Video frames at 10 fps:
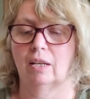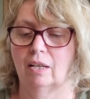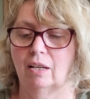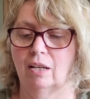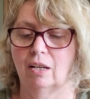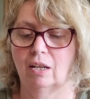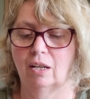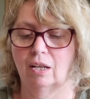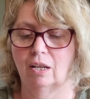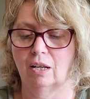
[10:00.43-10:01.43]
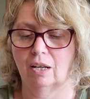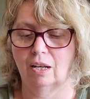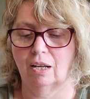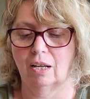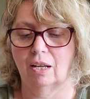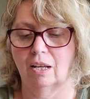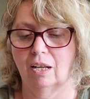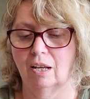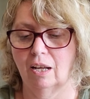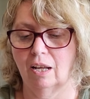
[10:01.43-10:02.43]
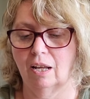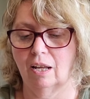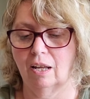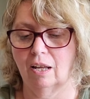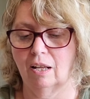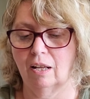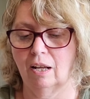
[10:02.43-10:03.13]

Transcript: Nobody speaks.